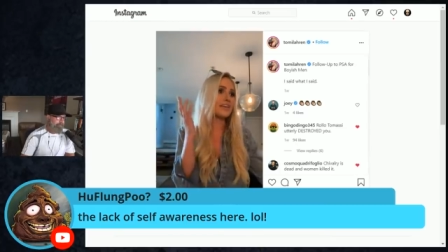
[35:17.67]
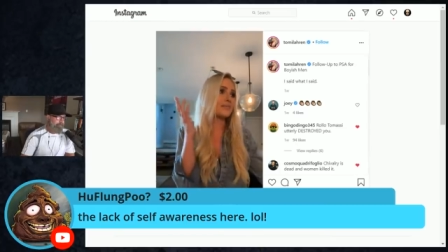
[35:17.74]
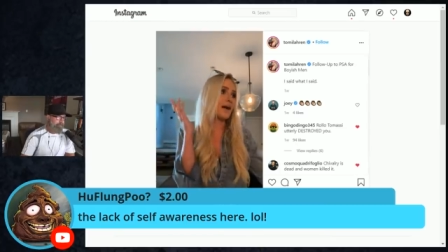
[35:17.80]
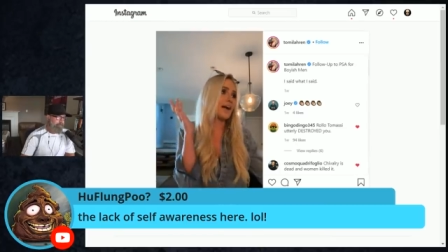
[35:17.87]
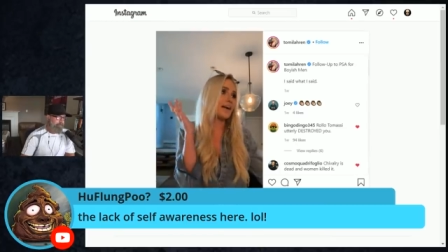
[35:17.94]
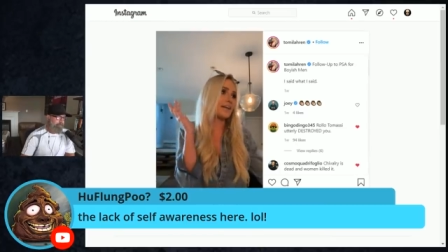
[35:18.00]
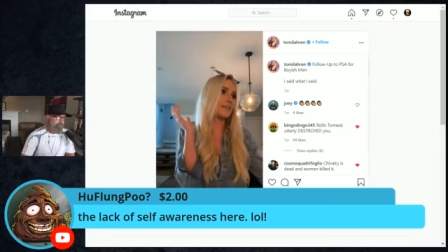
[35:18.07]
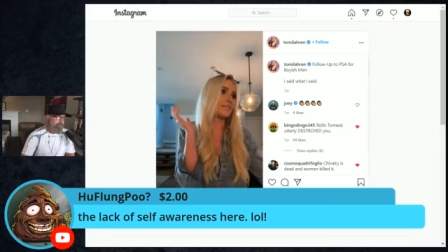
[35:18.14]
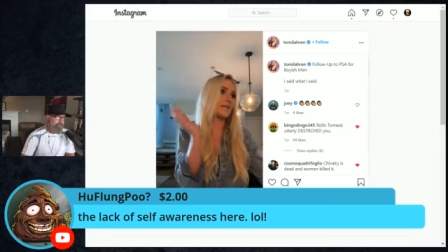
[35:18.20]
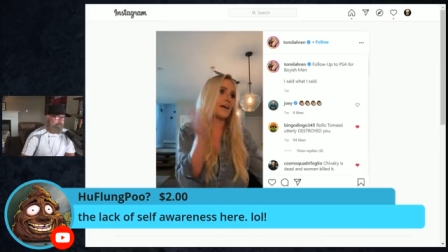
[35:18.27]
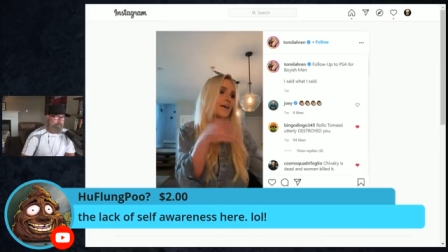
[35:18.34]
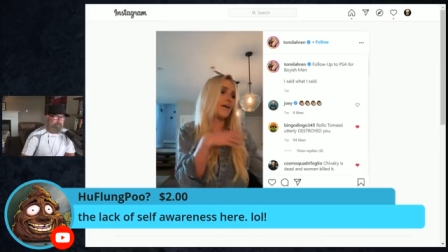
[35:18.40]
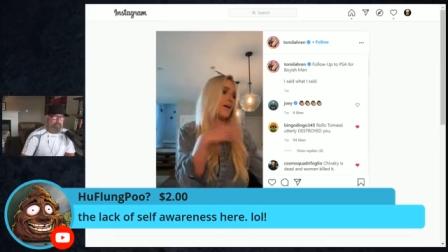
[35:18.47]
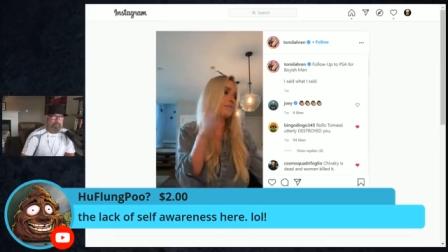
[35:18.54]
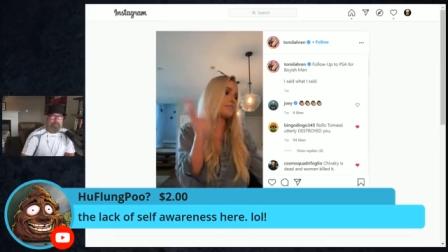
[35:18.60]
commentary
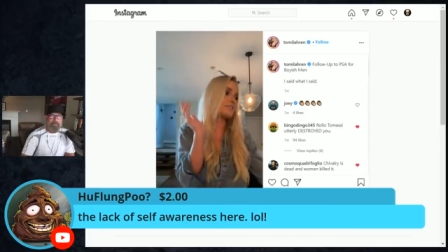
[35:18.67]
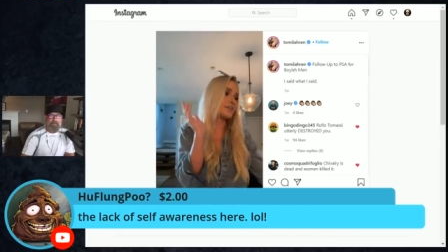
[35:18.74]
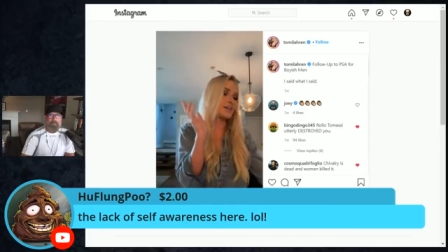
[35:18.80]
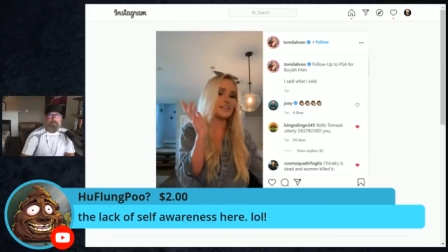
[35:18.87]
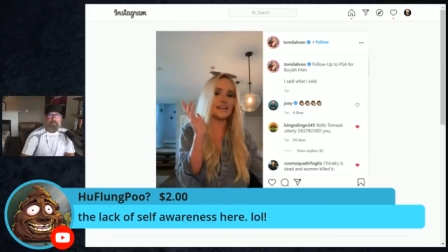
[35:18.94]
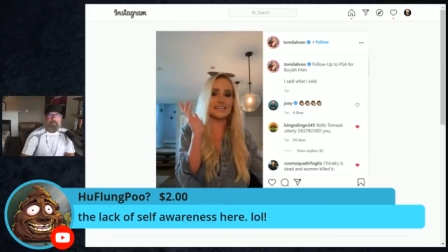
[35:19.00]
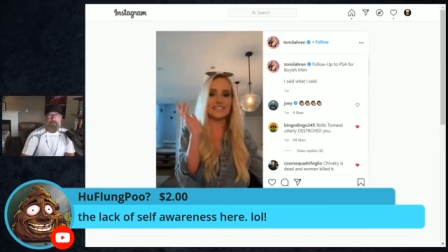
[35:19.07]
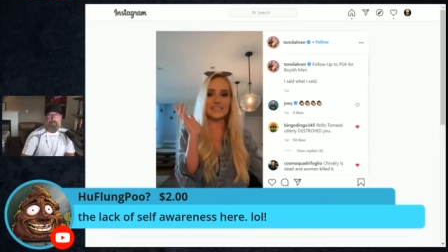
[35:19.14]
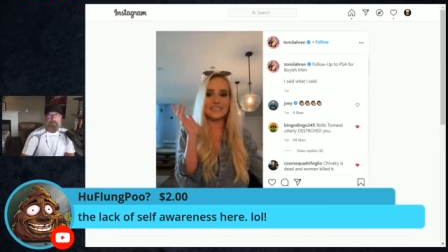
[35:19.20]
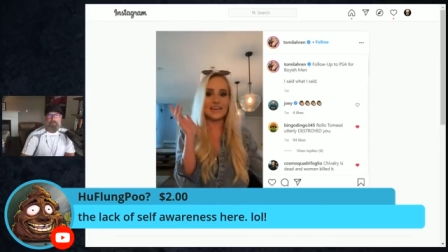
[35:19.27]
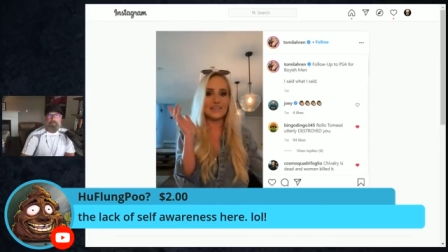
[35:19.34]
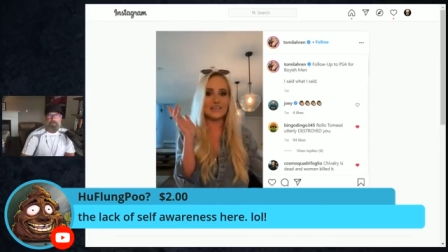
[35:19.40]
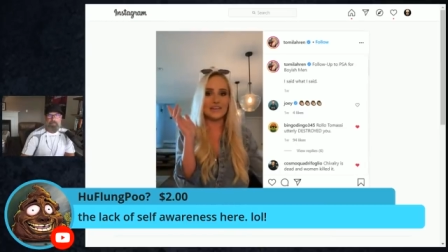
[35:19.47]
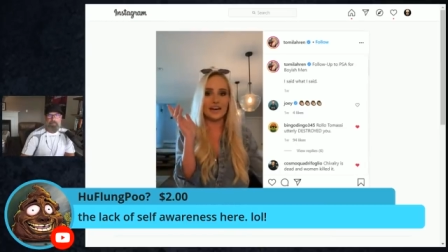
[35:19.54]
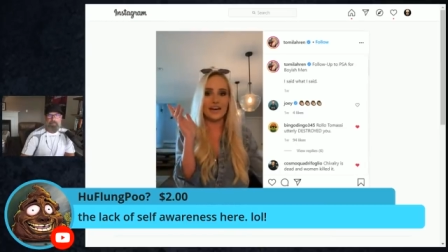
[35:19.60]
that I did the other night
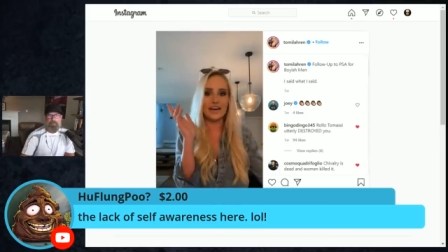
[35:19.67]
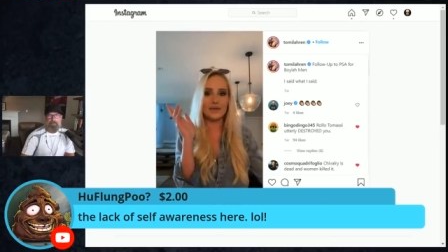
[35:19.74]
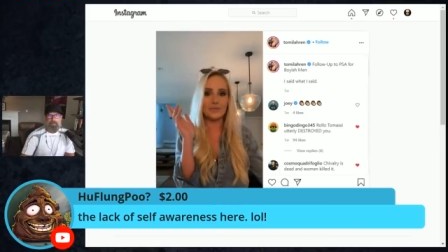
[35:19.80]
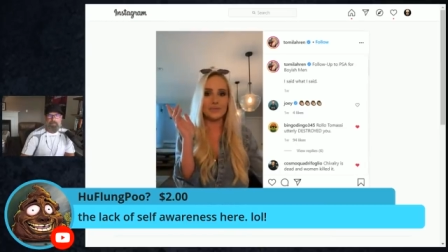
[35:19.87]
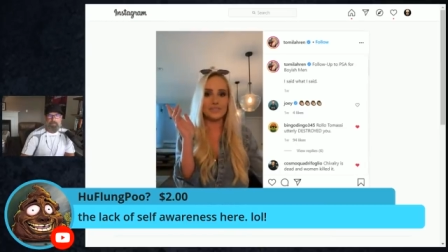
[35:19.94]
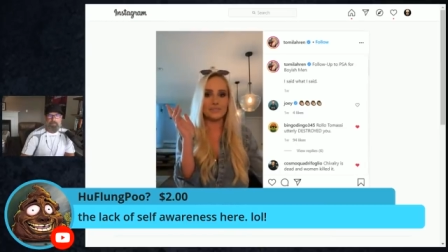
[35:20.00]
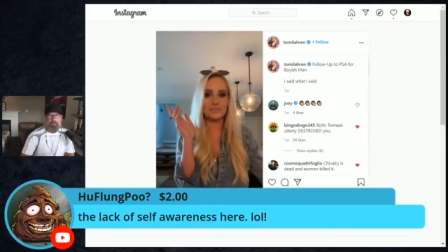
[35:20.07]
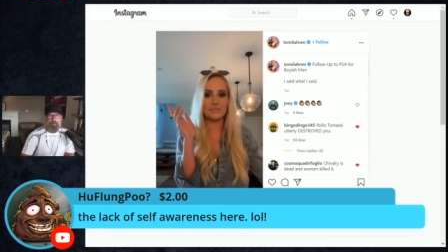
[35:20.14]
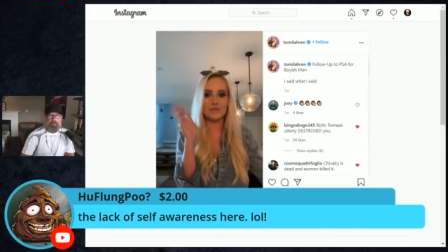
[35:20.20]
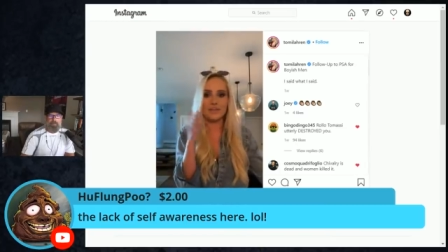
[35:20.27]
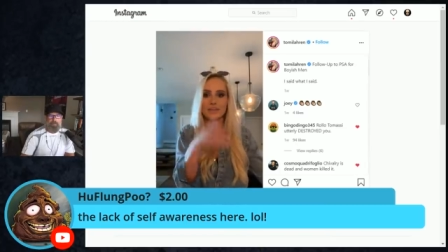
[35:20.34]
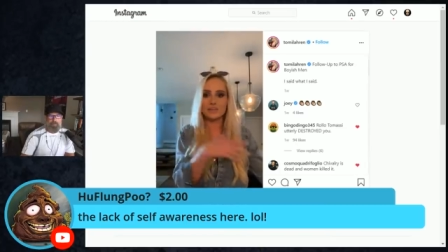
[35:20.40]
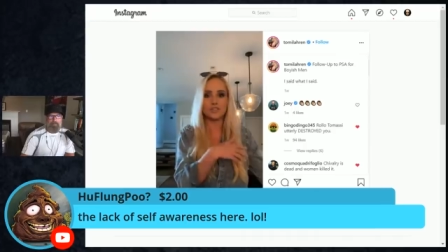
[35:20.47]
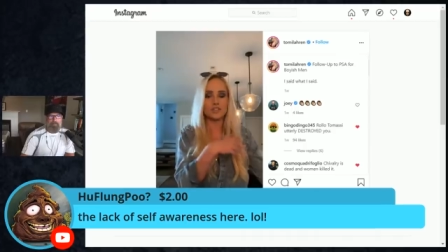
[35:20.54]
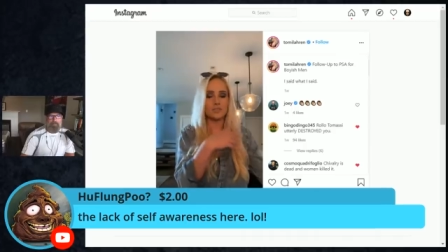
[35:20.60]
was me just
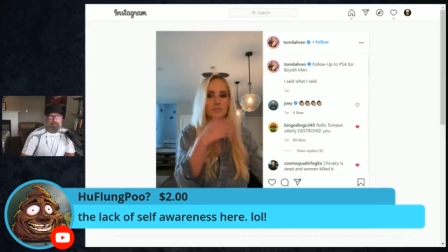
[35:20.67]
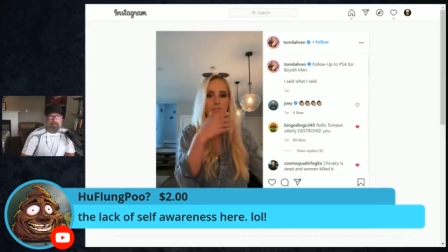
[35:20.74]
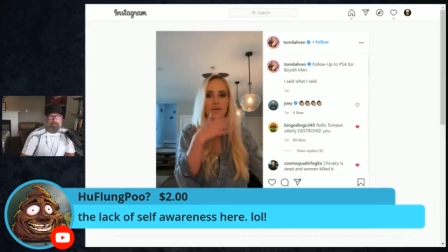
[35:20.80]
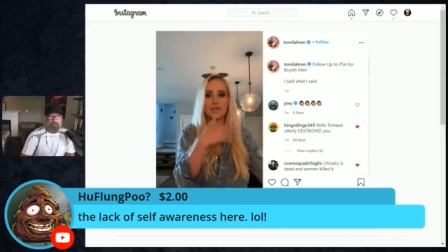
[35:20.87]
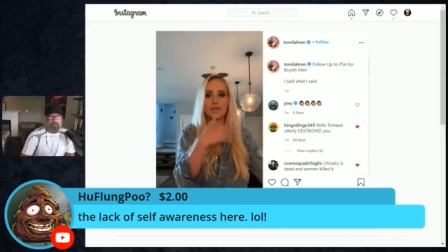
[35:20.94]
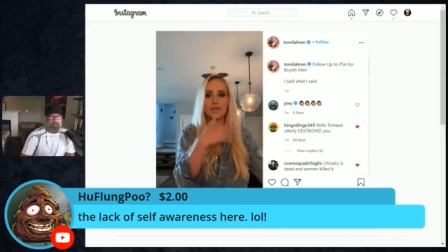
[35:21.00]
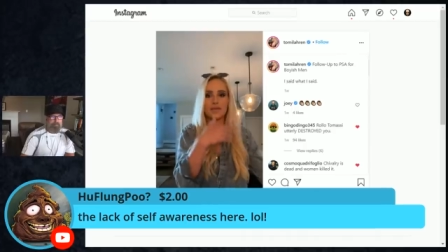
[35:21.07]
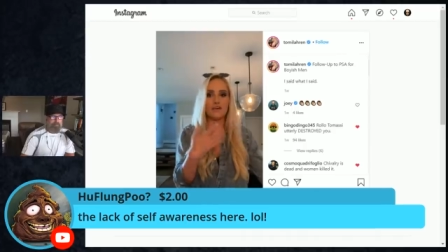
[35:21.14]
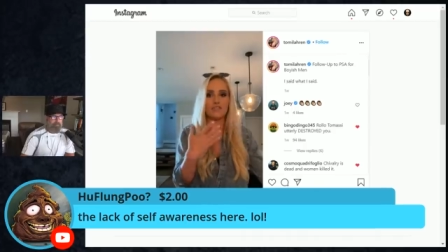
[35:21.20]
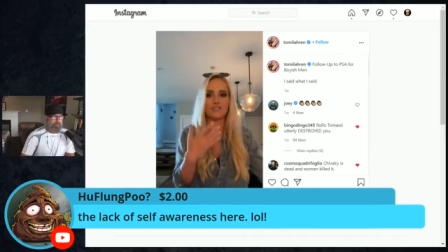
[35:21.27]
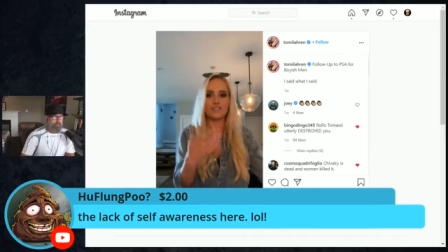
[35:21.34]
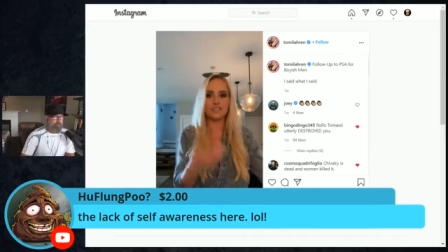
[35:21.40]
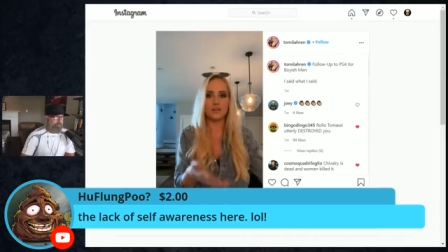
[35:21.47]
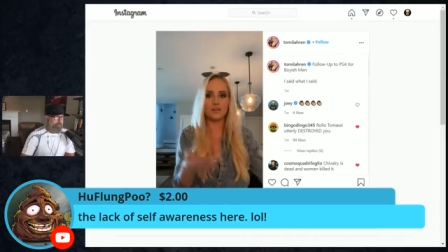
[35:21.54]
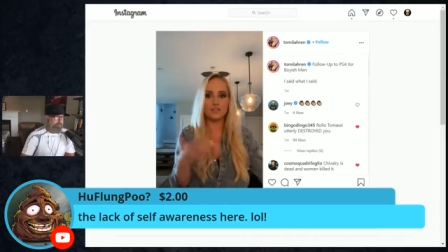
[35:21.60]
being
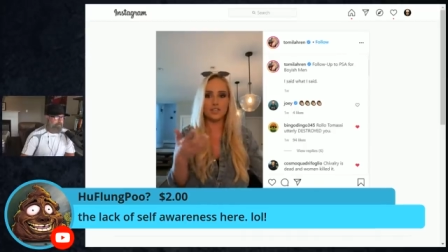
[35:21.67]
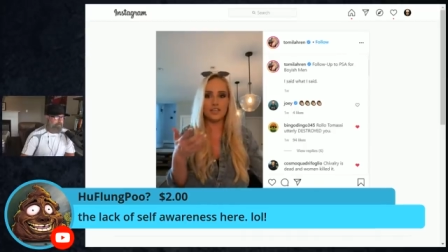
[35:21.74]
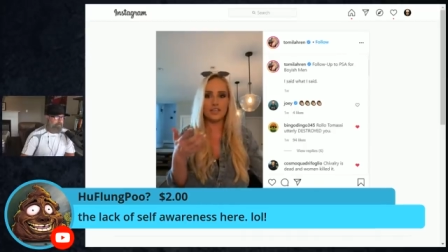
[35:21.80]
self-indulgent,